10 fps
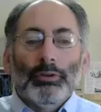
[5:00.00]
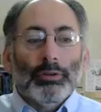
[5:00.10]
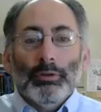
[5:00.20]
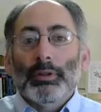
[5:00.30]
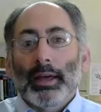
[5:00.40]

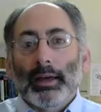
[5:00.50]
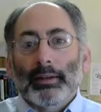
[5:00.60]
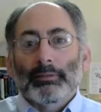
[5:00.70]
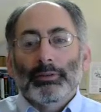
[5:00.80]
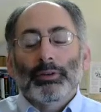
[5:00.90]
do that,
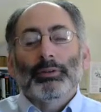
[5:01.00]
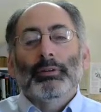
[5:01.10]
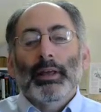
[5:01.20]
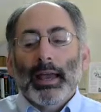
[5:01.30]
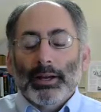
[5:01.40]
if you could
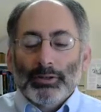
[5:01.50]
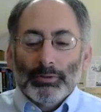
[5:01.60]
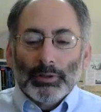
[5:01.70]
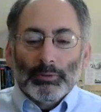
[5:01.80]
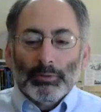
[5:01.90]

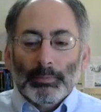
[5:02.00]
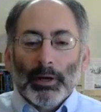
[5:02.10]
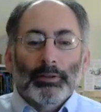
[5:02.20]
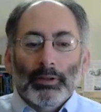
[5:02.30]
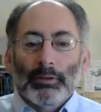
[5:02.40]
actually
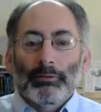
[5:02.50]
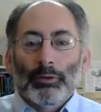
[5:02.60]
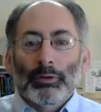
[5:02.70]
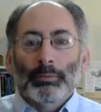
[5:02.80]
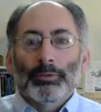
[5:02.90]
respond to the
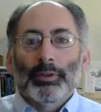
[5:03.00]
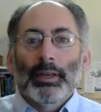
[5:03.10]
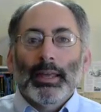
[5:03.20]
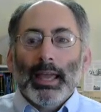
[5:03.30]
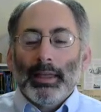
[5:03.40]
forums
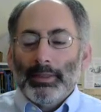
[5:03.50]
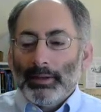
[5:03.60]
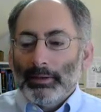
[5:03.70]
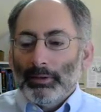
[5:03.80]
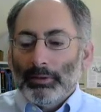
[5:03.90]
and
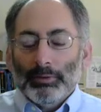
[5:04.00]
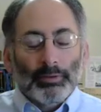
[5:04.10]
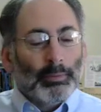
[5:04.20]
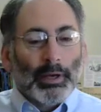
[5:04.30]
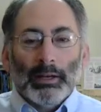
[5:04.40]
then do
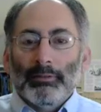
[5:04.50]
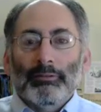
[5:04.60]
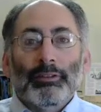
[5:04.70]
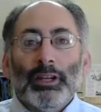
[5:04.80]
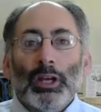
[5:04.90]
some kind of a
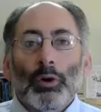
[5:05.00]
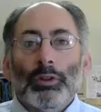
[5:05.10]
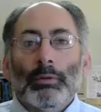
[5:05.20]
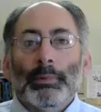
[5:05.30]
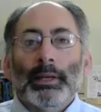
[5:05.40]
video at
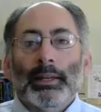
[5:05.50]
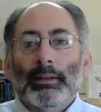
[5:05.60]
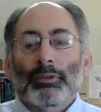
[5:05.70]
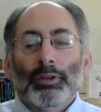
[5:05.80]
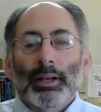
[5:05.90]
the beginning
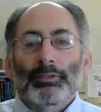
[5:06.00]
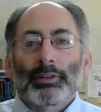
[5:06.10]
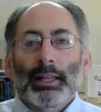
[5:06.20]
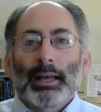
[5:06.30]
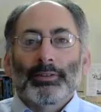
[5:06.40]
of your next
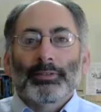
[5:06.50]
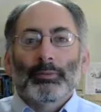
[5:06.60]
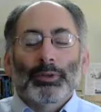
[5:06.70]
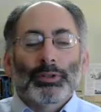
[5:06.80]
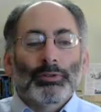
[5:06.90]
class in
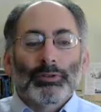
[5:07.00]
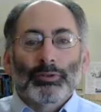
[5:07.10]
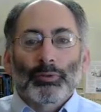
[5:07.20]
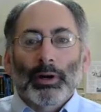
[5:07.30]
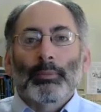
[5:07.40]
which you
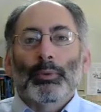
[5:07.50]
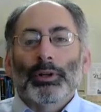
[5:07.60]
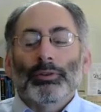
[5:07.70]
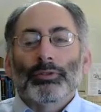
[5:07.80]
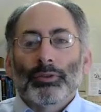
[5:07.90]
describe what
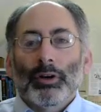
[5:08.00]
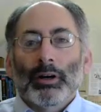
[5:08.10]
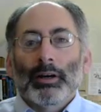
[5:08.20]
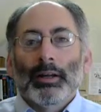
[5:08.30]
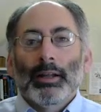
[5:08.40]
you
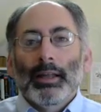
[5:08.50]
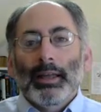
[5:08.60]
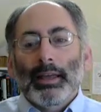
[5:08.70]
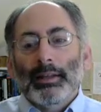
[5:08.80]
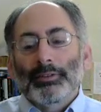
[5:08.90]
saw
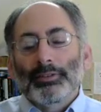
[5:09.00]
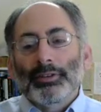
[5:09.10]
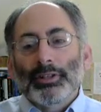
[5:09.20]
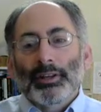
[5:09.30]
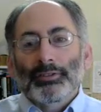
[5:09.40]
and
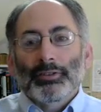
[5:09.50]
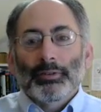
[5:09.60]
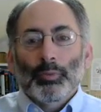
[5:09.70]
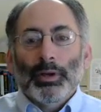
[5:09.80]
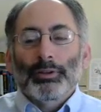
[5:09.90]
suggest
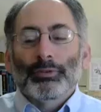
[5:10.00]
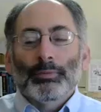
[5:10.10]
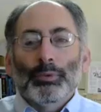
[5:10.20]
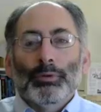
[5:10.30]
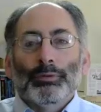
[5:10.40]
ways to
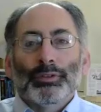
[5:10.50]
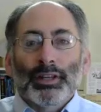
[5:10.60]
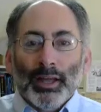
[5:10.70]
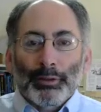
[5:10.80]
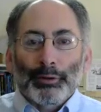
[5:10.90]
move
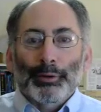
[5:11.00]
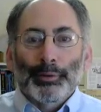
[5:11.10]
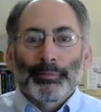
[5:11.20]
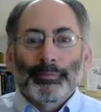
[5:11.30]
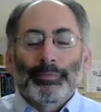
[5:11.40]
together,
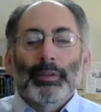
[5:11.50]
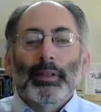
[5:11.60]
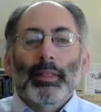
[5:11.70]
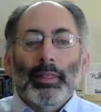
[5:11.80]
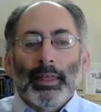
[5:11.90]

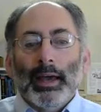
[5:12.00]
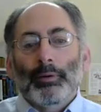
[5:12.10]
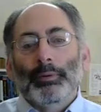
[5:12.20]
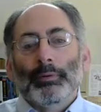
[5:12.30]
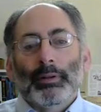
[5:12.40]
that
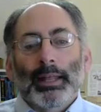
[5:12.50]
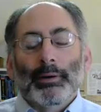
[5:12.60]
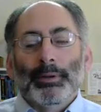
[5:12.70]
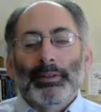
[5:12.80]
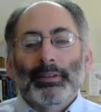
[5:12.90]
would allow
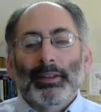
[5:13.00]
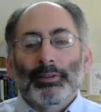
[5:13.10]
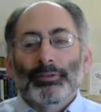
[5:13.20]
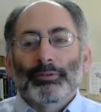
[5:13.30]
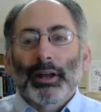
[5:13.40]
me to take
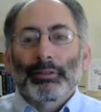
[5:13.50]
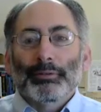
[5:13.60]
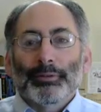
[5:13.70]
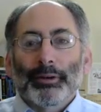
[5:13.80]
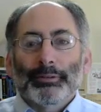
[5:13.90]
those
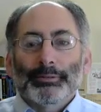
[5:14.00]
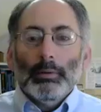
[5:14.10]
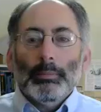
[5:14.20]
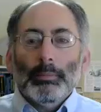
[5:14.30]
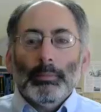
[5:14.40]
strike-throughs off.
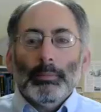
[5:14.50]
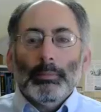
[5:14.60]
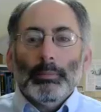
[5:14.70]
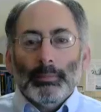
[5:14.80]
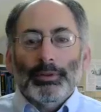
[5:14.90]
But on the
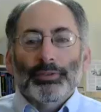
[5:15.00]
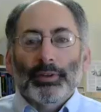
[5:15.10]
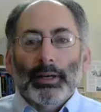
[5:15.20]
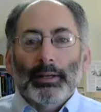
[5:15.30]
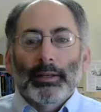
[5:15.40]
autonomous
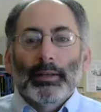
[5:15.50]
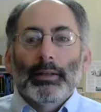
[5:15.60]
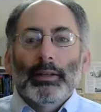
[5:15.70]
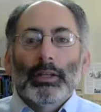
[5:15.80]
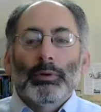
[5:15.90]
side,
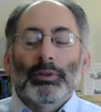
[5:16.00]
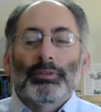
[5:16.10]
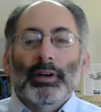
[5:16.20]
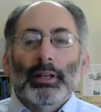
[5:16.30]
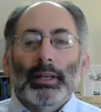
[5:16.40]
you would
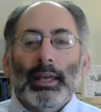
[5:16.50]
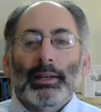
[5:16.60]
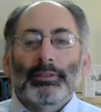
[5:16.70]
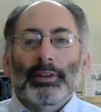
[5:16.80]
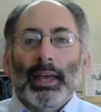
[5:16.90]
assign a
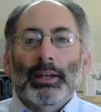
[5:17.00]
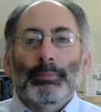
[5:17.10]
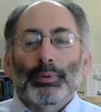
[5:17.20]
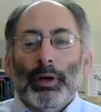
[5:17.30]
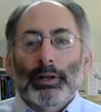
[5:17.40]
case and a
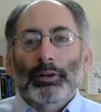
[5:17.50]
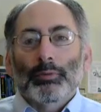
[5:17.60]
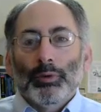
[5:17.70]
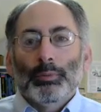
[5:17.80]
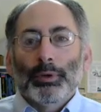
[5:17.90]
product
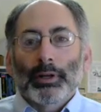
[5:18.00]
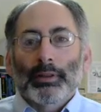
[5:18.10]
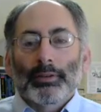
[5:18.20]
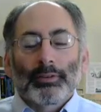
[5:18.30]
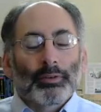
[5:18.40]
rubric
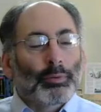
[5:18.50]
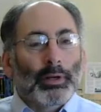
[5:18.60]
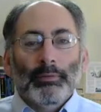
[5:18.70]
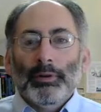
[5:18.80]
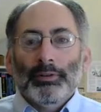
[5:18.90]
that says
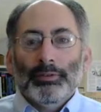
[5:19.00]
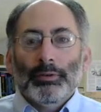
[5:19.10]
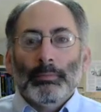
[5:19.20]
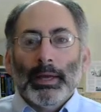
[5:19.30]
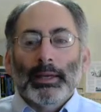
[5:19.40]
whatever it is that you
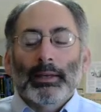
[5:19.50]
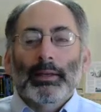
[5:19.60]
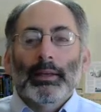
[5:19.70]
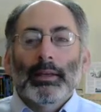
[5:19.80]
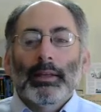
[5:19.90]
make,
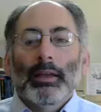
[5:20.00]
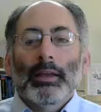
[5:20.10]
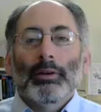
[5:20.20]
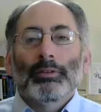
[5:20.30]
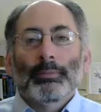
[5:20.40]

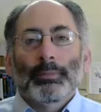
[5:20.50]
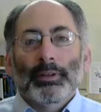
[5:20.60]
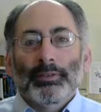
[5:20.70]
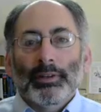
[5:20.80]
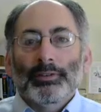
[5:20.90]
here are some
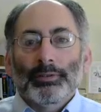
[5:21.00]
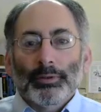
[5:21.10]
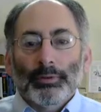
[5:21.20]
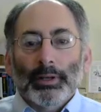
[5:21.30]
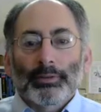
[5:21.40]
things it needs to
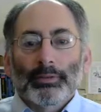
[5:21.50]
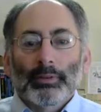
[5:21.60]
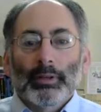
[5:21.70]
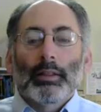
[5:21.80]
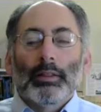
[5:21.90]
address.
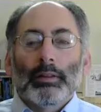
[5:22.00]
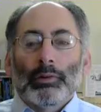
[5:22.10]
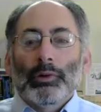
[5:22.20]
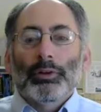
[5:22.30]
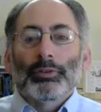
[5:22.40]
The
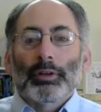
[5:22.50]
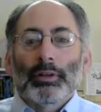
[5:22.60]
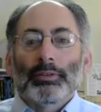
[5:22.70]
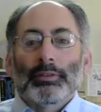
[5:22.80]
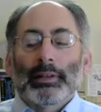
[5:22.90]
learners are going to
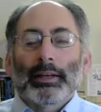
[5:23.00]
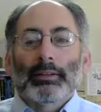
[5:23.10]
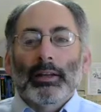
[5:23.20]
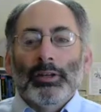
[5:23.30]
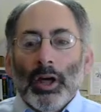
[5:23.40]
select
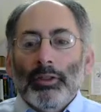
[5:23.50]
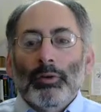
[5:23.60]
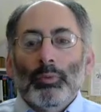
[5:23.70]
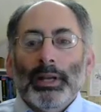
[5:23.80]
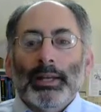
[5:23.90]
another
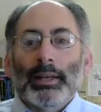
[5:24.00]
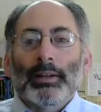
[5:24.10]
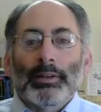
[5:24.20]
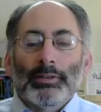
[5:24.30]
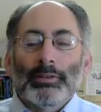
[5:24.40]
reading in
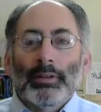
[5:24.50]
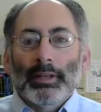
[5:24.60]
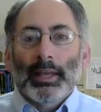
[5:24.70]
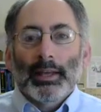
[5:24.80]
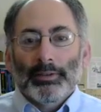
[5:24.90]
addition to the
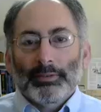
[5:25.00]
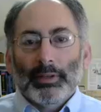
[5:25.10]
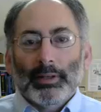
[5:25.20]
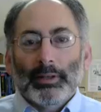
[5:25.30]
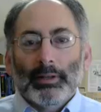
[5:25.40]
case
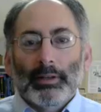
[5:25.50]
study.